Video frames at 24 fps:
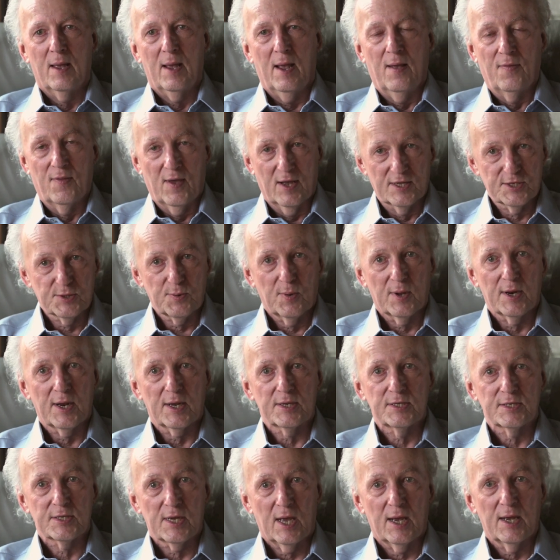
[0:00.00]
And that's what
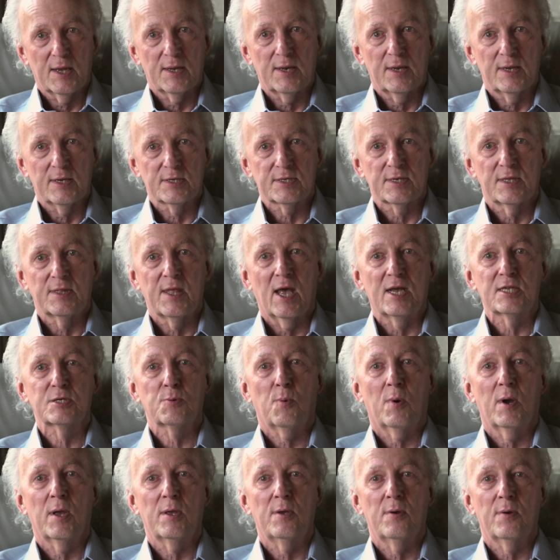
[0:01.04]
anxiety is. And that's
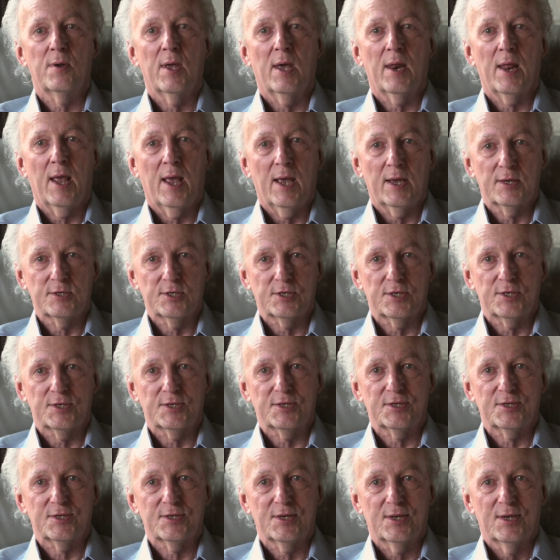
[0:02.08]
why you get
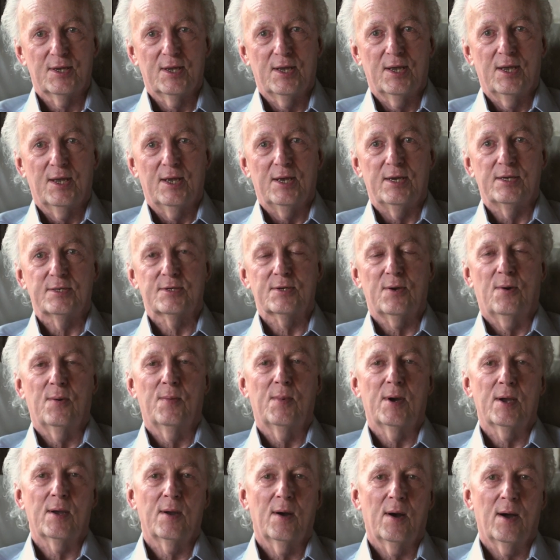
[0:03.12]
anxious is, oh
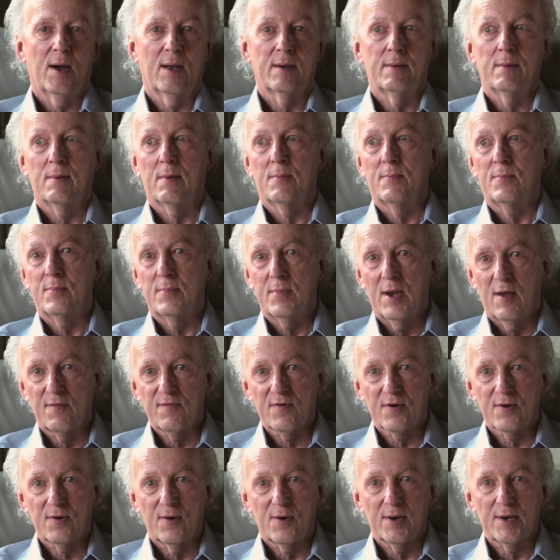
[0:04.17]
my God, I'm
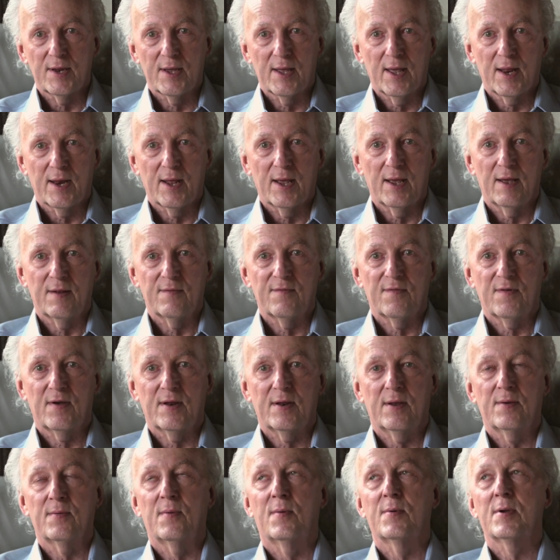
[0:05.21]
never going to get ahead.
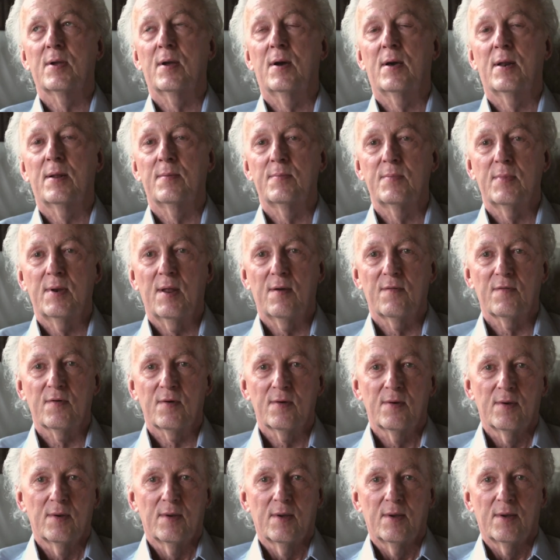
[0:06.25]
Oh my God, I'm
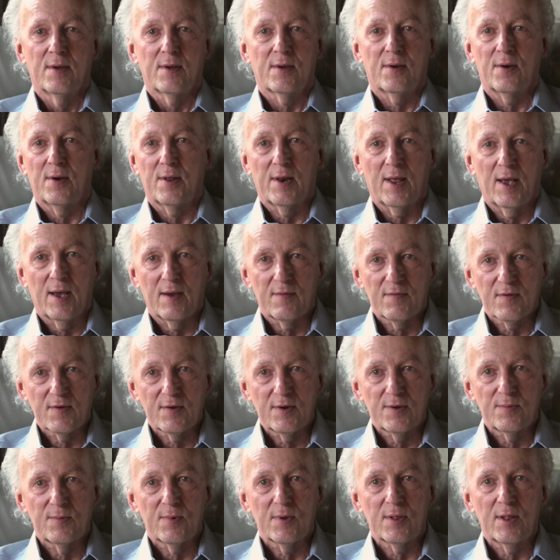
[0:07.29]
never going to have a
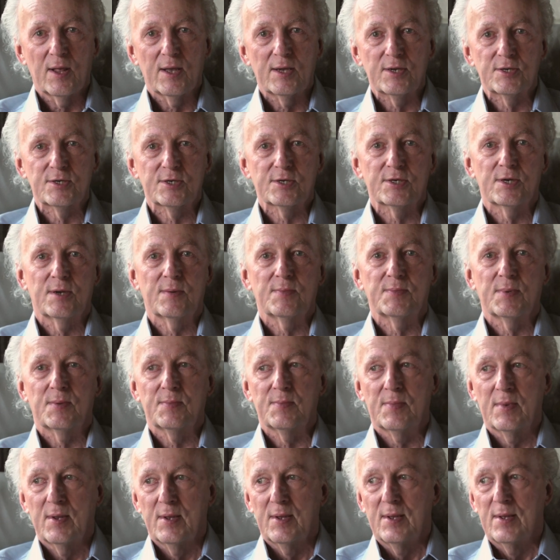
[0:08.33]
good relationship.
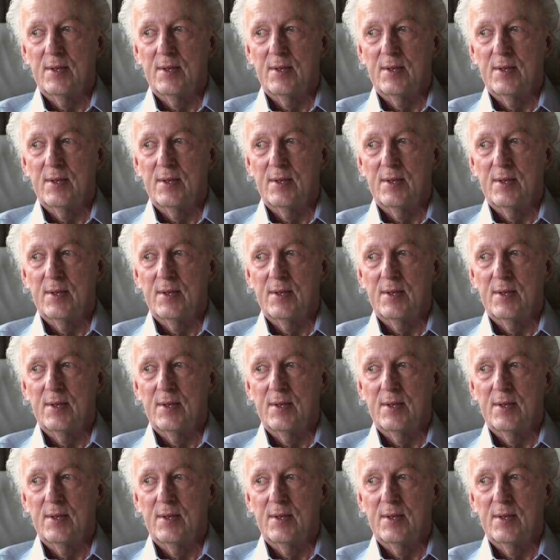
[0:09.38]
I'm,